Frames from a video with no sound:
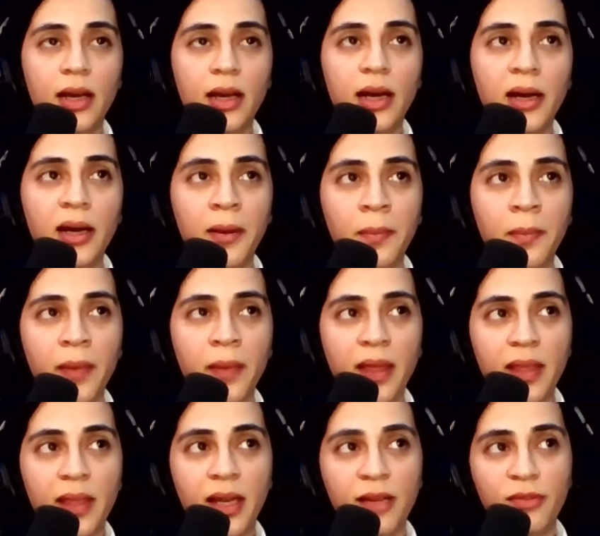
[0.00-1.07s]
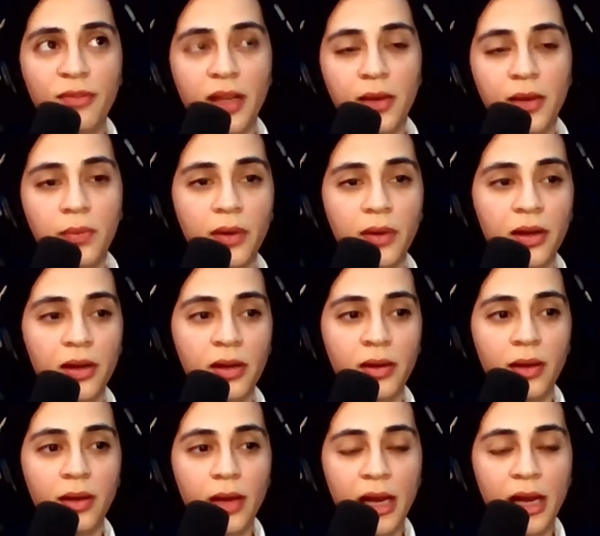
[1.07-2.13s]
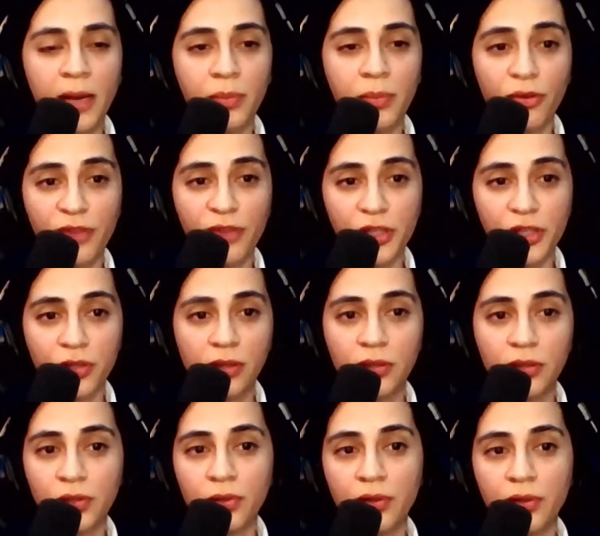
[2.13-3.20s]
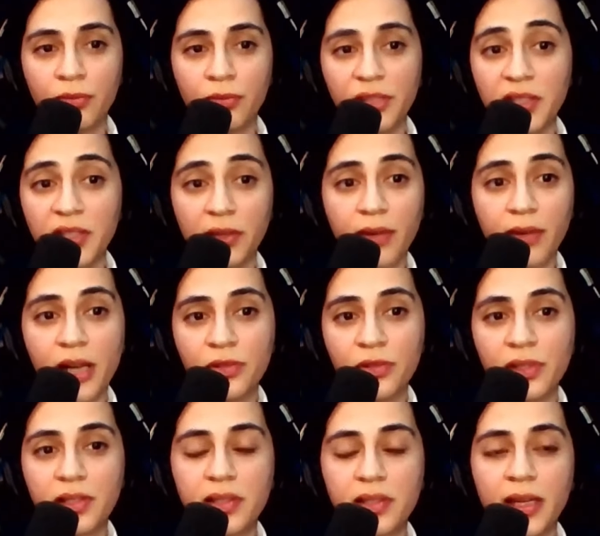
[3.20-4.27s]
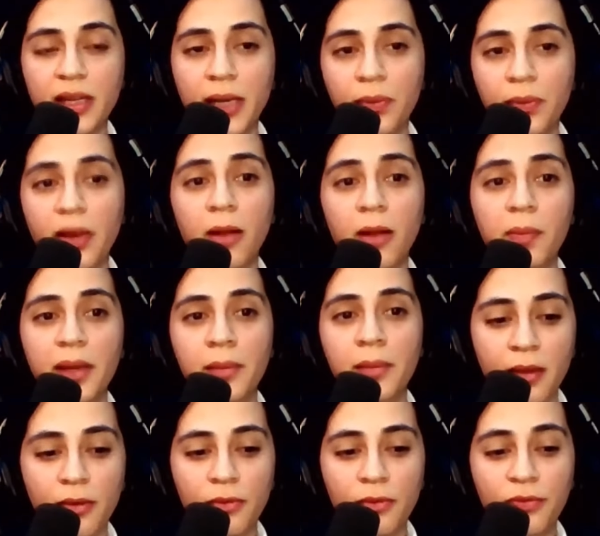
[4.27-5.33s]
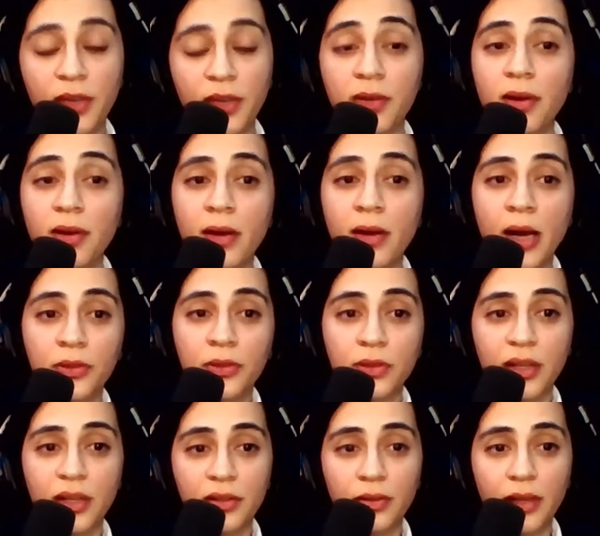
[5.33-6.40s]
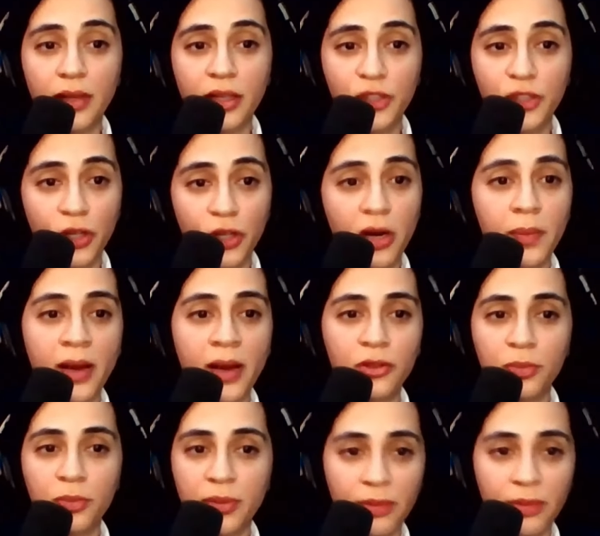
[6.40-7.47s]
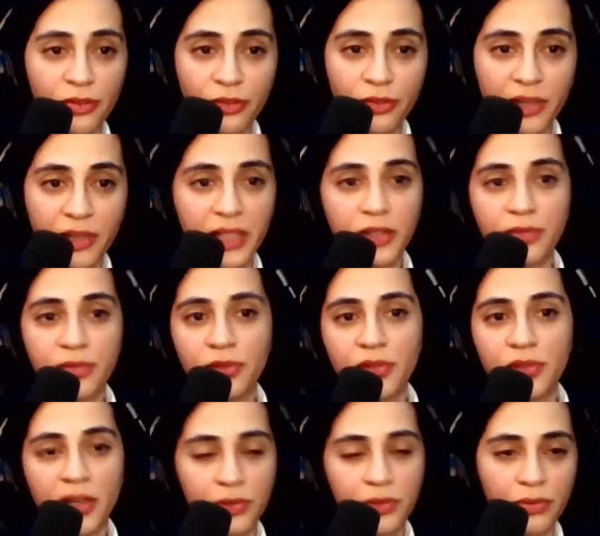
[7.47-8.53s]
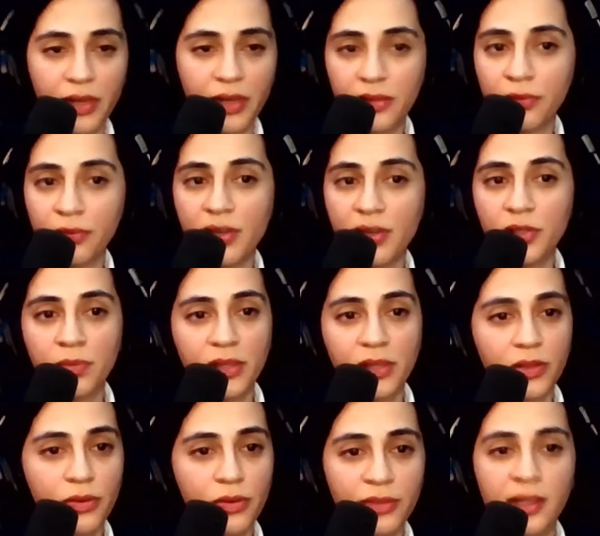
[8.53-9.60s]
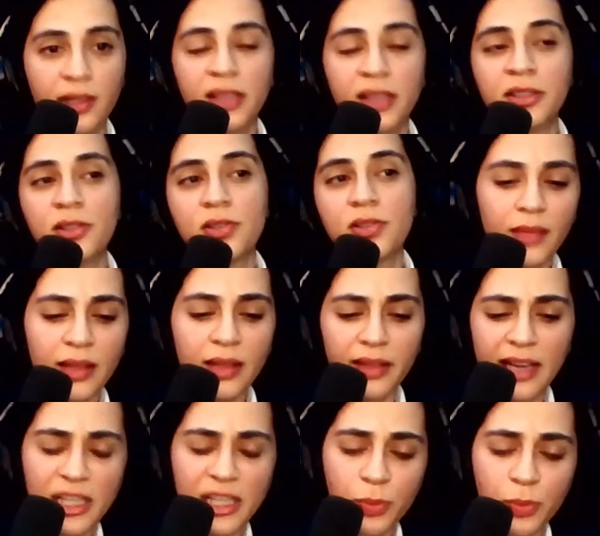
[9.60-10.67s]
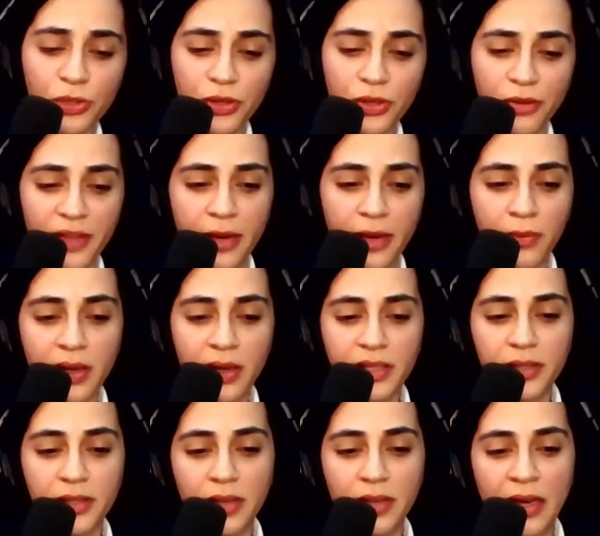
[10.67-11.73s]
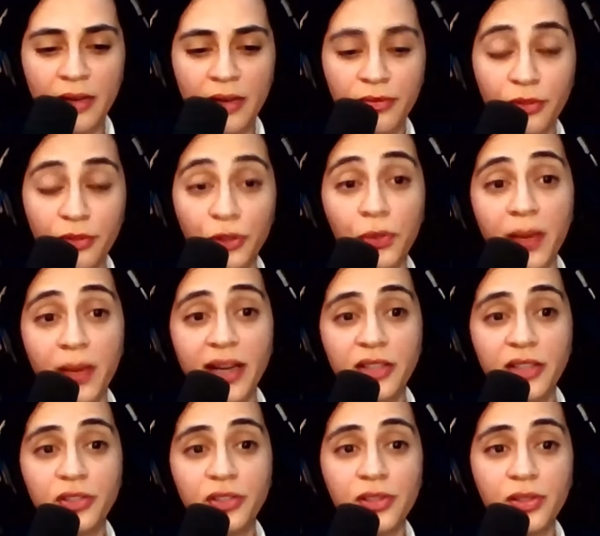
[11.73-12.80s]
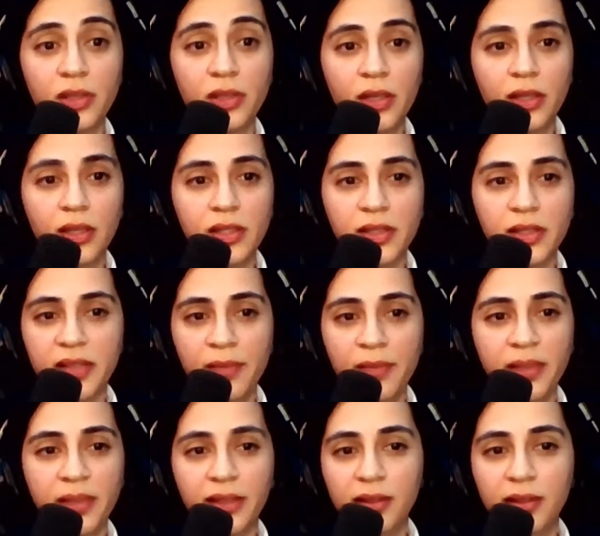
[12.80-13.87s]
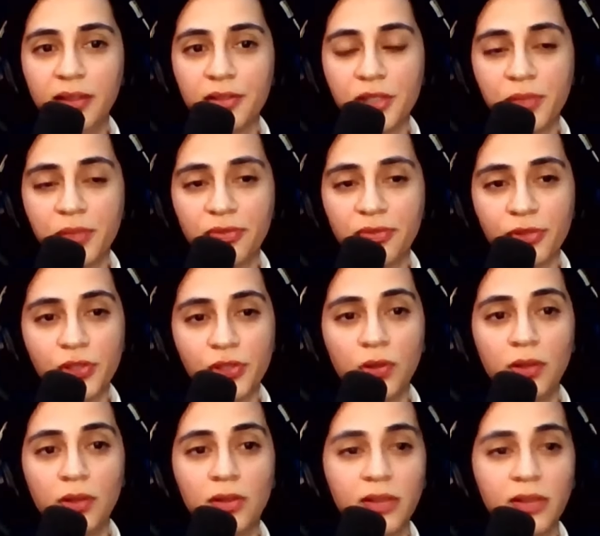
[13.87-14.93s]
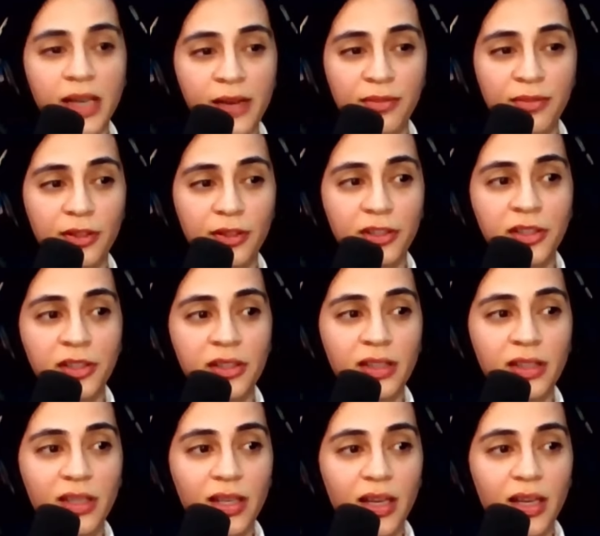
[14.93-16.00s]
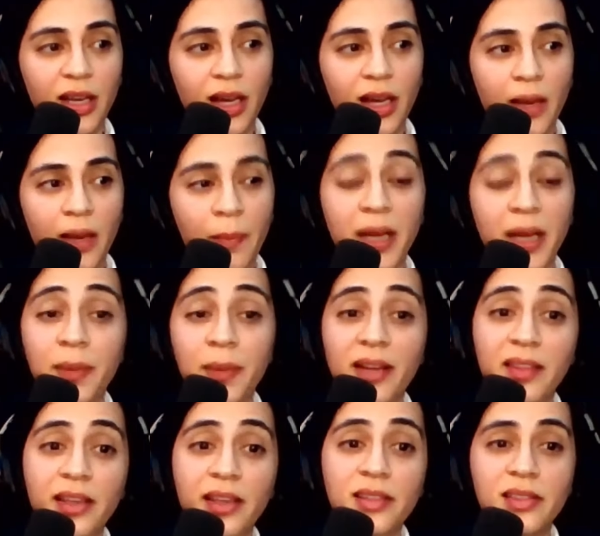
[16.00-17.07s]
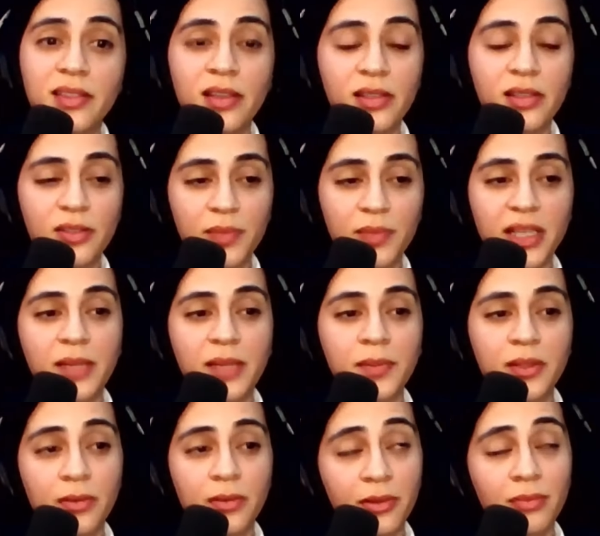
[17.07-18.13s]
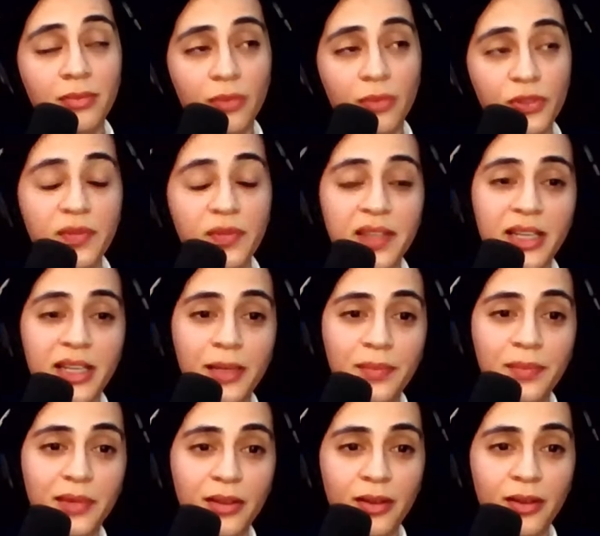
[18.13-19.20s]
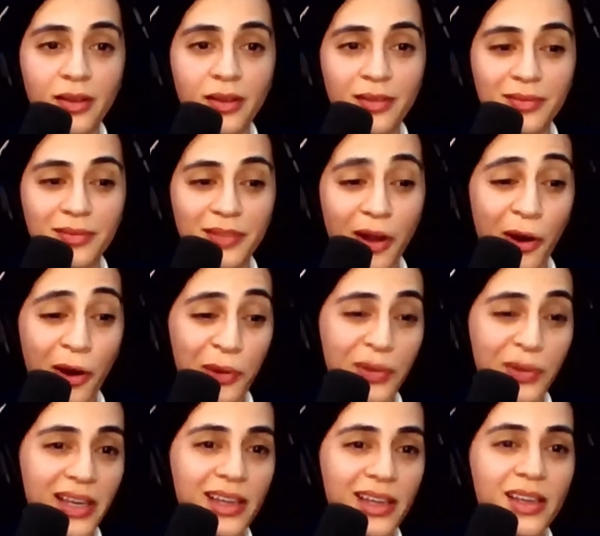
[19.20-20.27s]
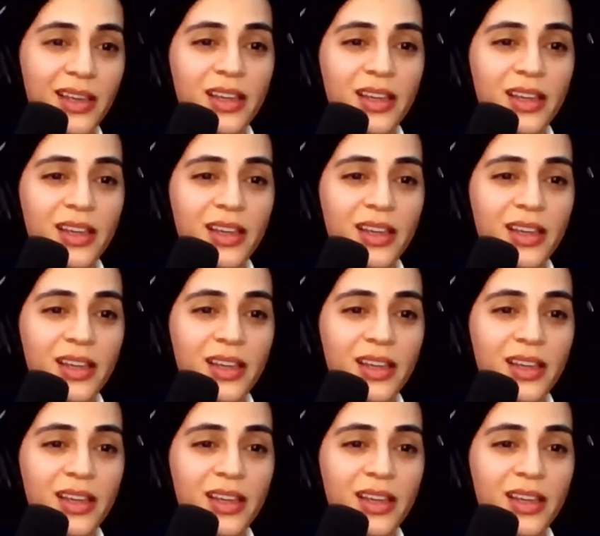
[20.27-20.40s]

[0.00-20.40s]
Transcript: And then if they were professionals or recent graduates, then I would help them figure out how to get a job, how to prepare for interviews, how to write their resumes, cover letters. The last portion of that was for new managers. Since I've been in leadership for so long, I have learned many things sometimes, or most of the time, the hard way.